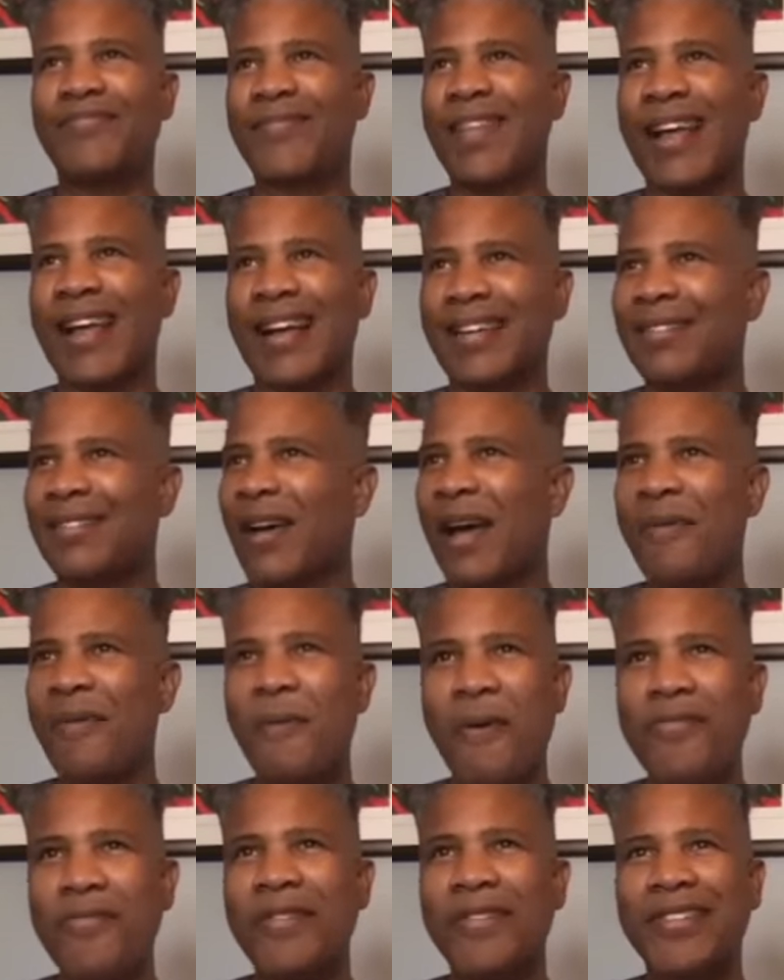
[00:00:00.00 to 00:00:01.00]
I
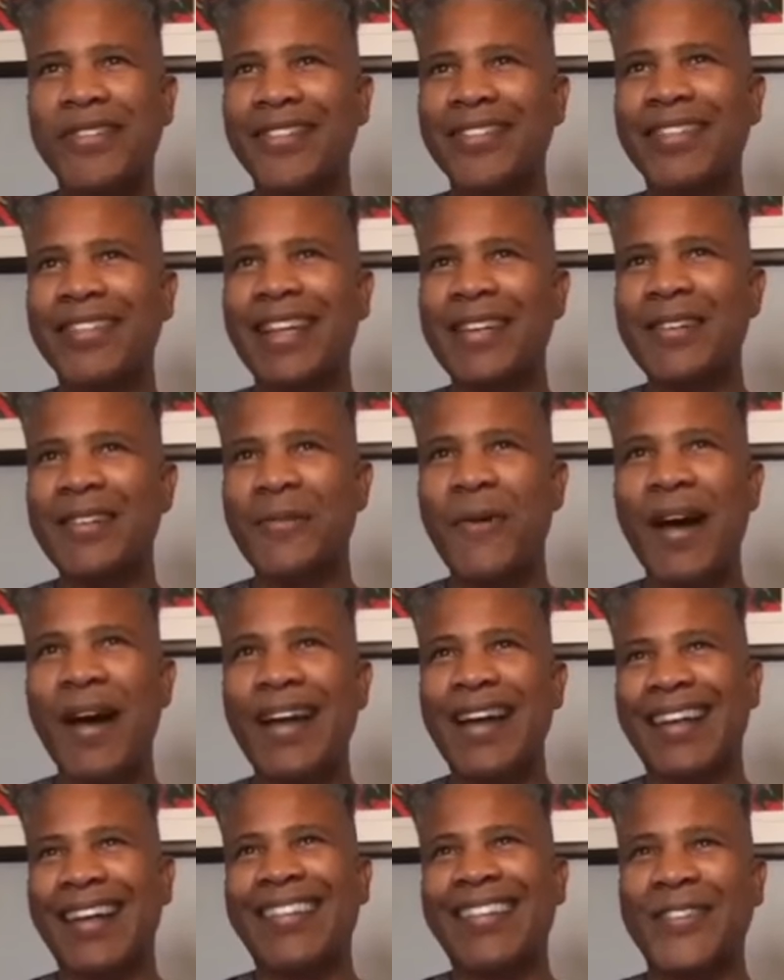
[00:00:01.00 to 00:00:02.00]
wonder sometimes
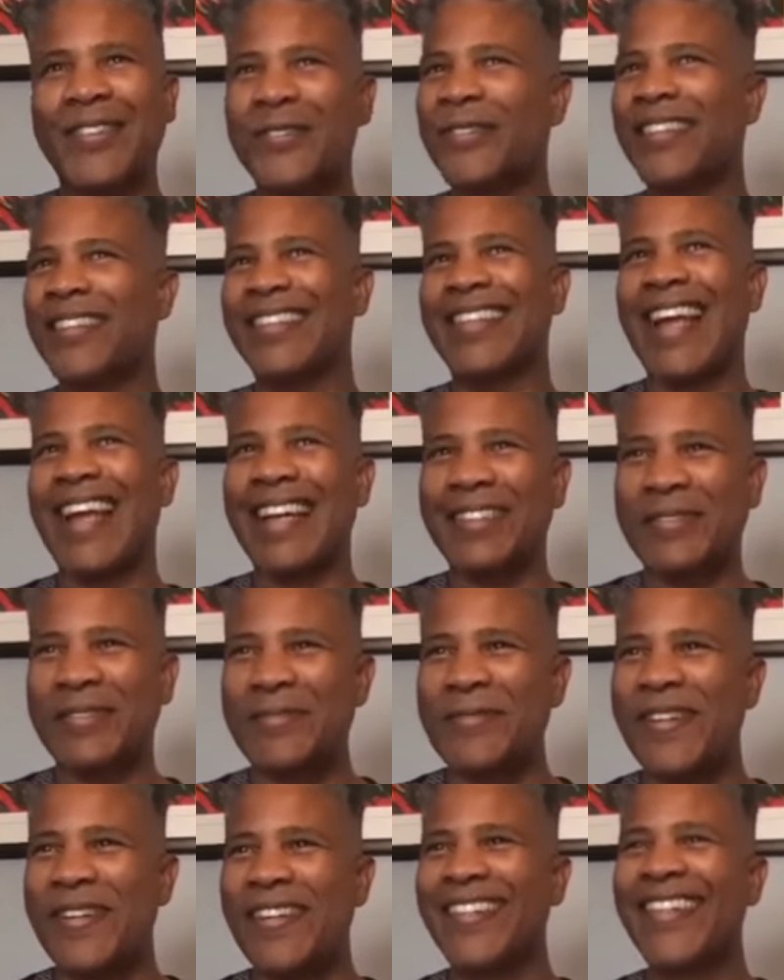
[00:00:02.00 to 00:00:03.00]
why I chose the
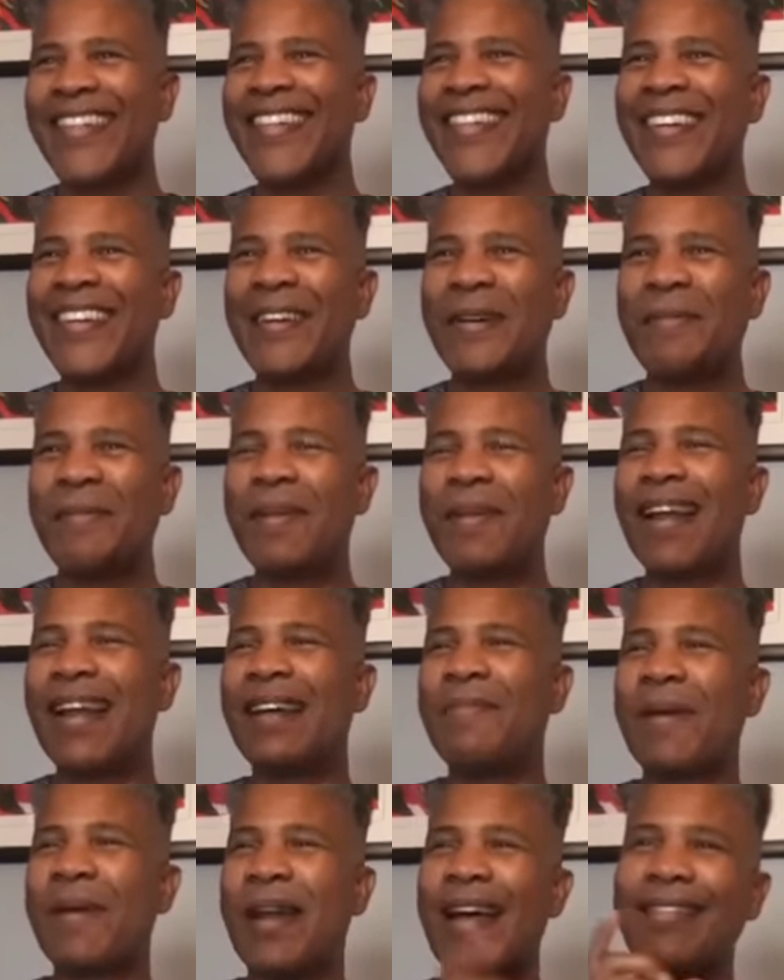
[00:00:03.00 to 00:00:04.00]
saxophone.
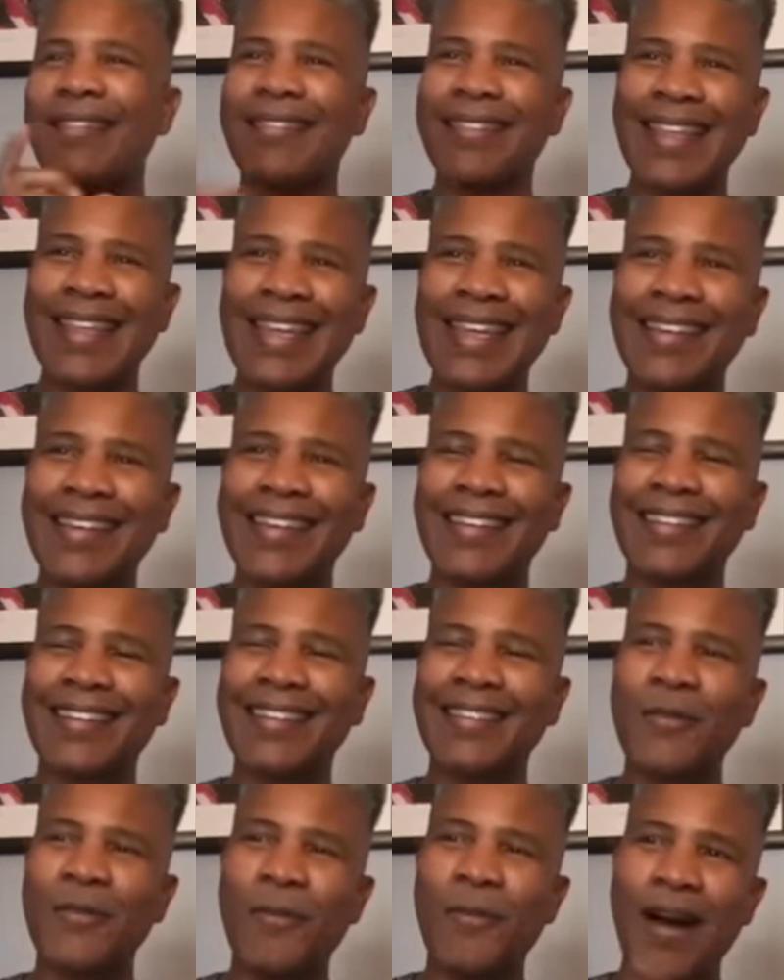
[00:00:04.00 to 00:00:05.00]
But I think
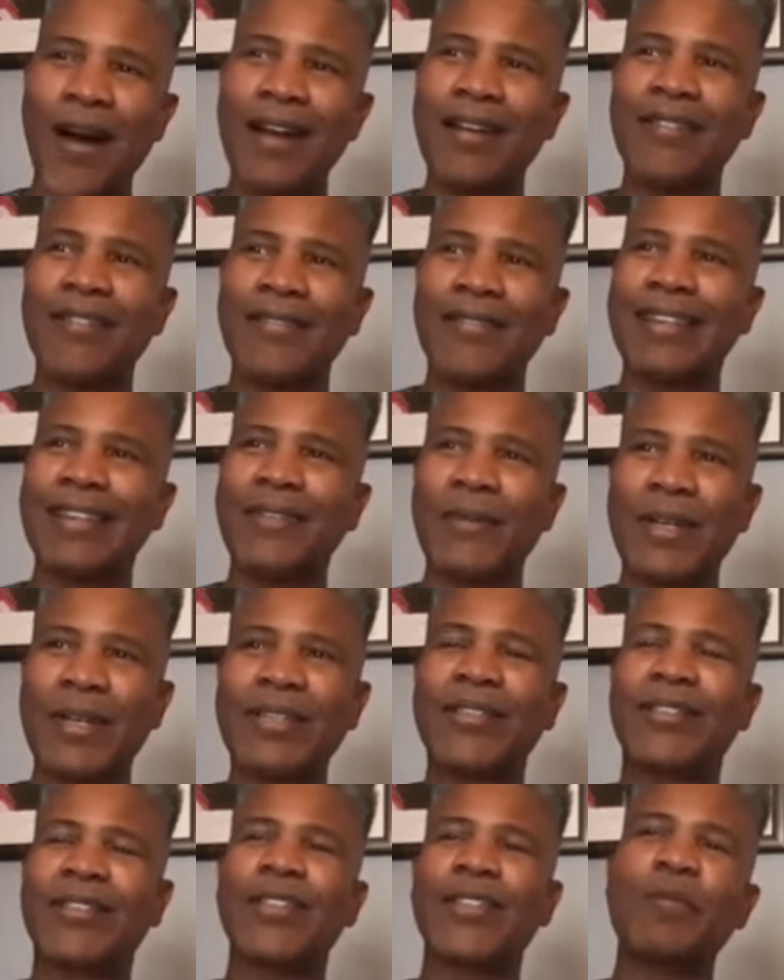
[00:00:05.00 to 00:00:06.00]
one of the
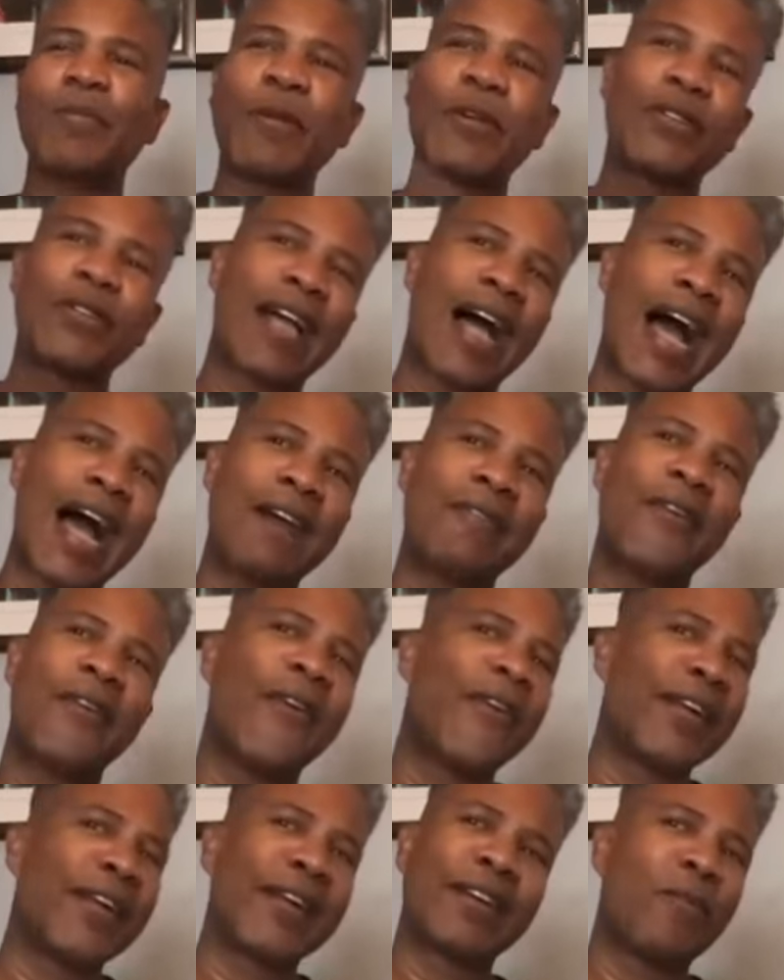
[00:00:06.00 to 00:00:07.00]
reasons is because I have
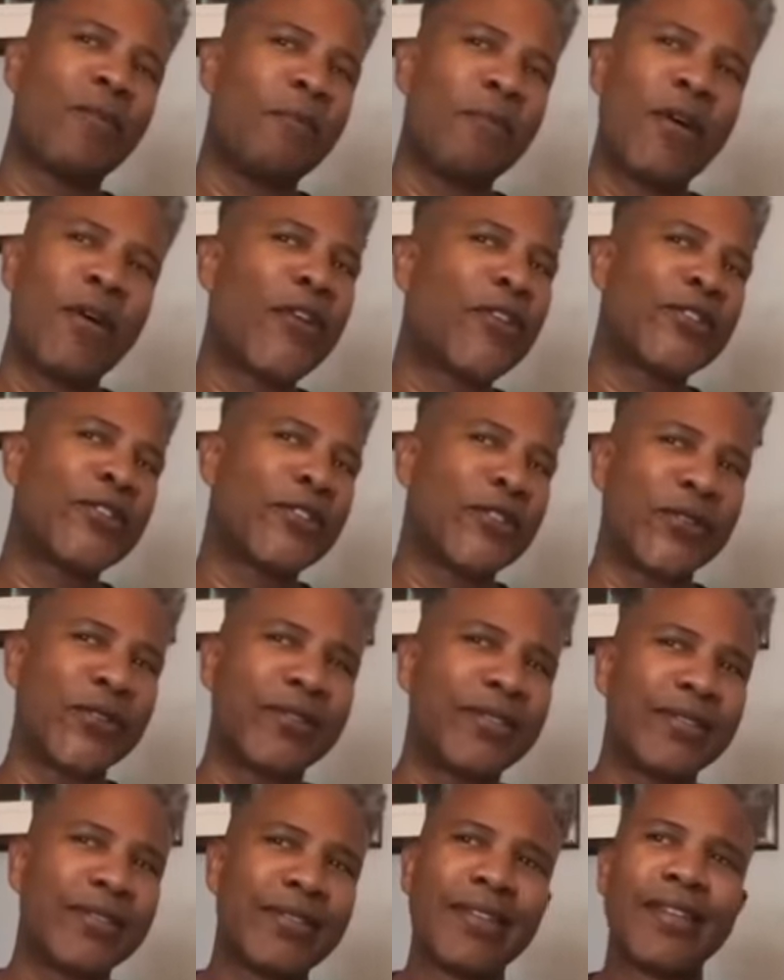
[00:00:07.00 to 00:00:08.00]
heard a commercial
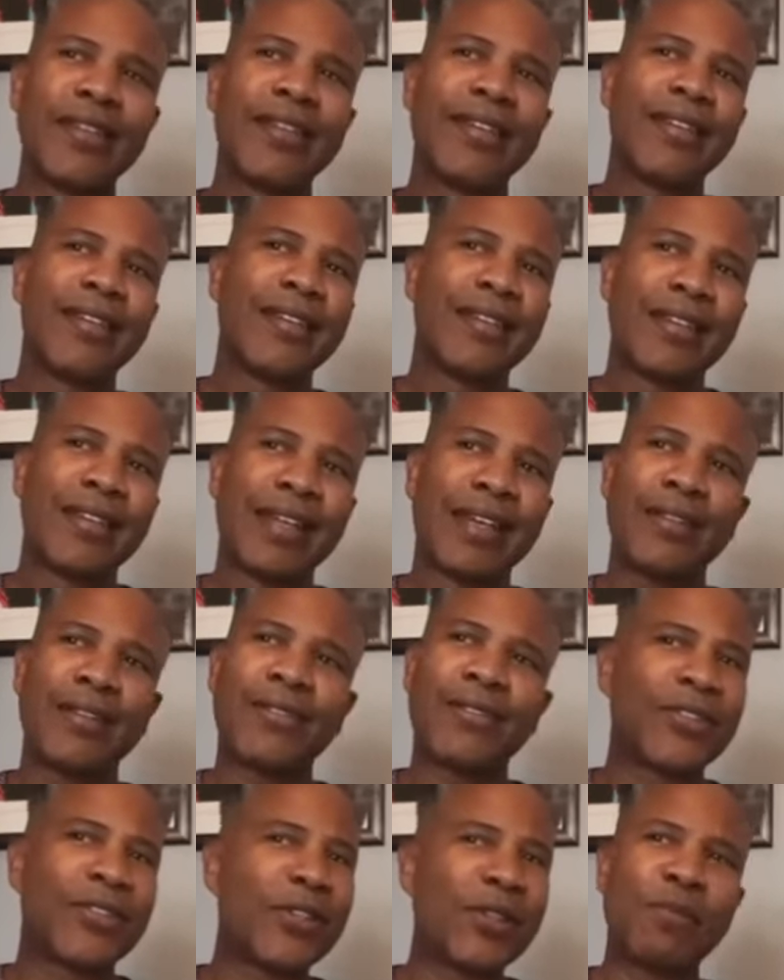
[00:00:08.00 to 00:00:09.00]

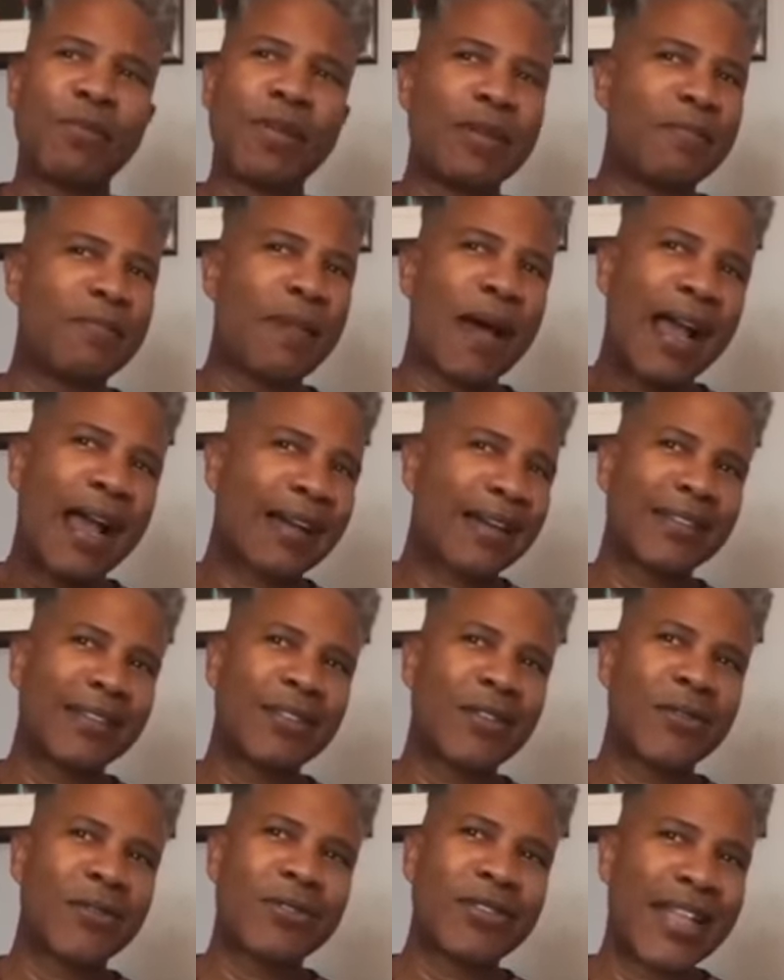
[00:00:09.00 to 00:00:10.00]
on TV back in
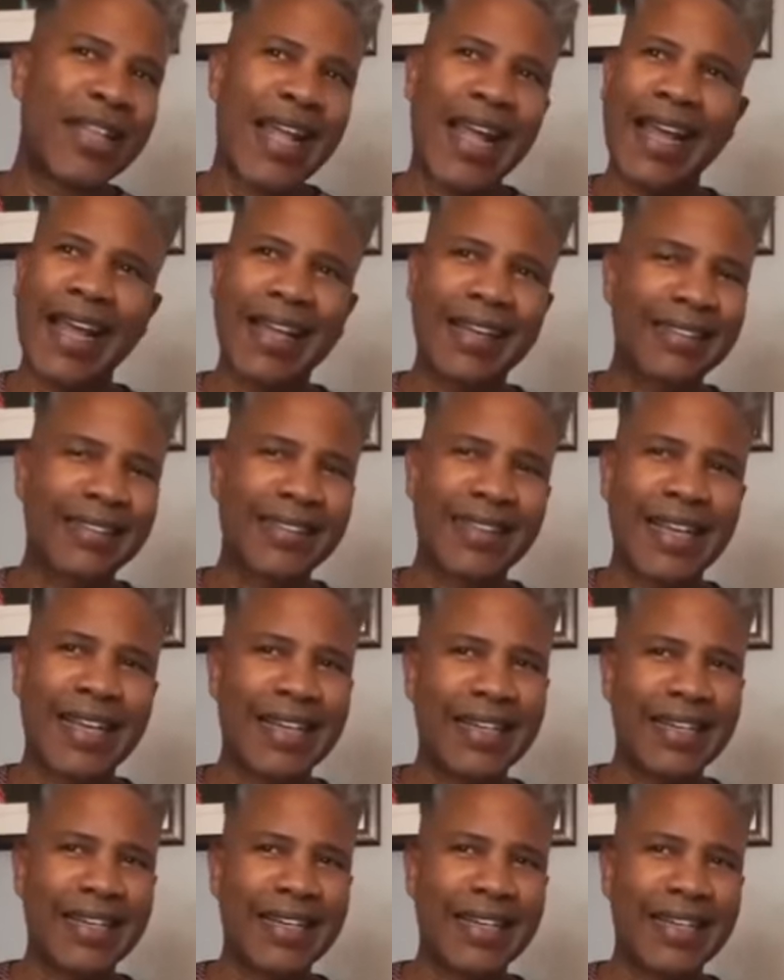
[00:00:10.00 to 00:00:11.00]
those days,
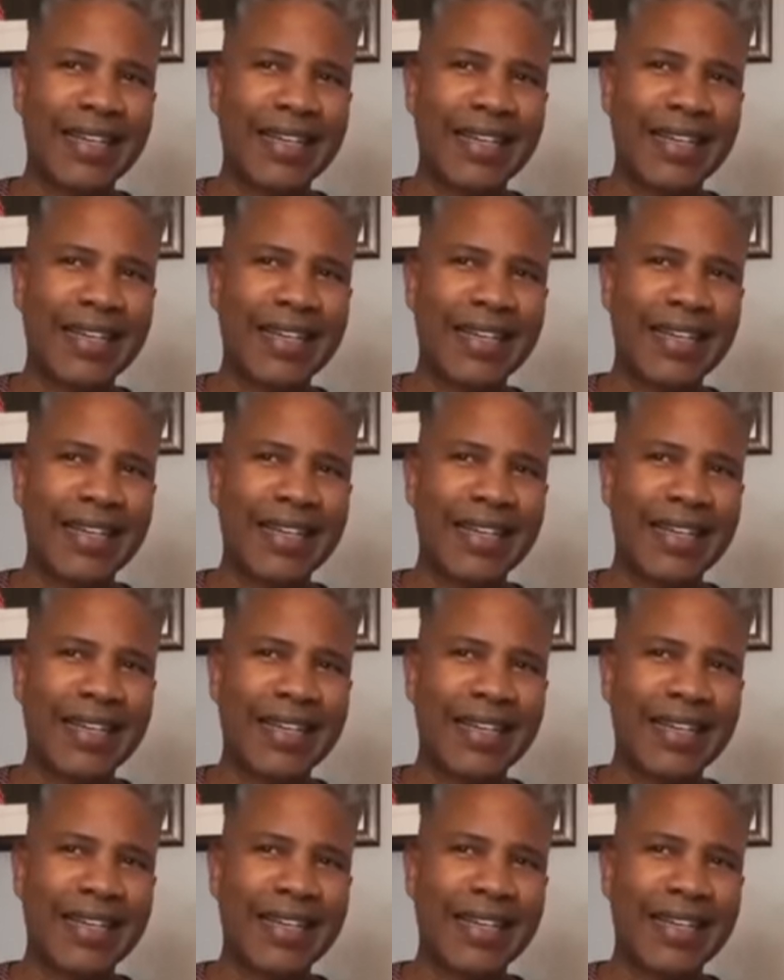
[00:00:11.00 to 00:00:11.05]
and